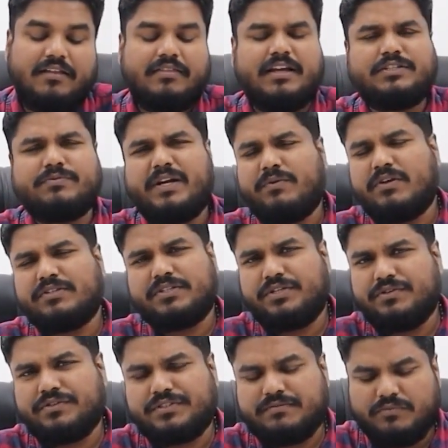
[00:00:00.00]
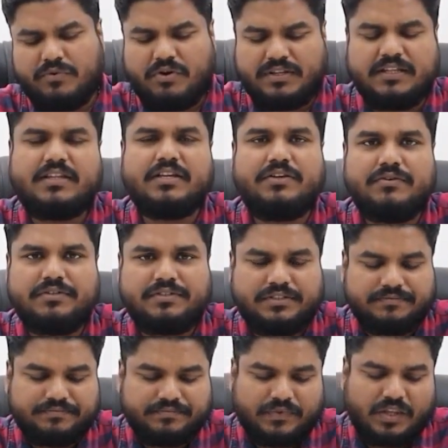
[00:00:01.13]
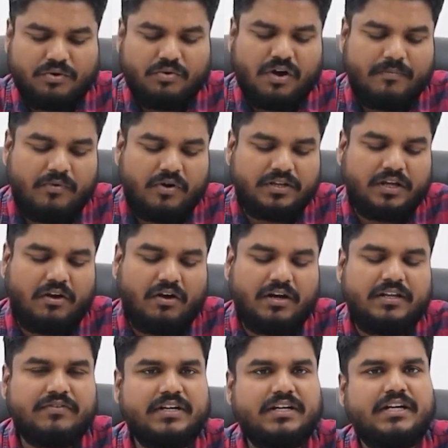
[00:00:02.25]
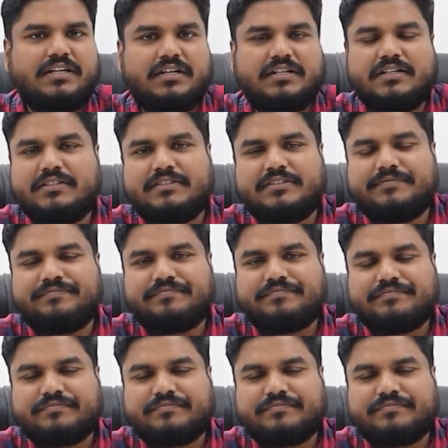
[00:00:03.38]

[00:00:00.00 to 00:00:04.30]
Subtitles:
That's why it was in news. More than the news, know about the Olive Ridley turtles.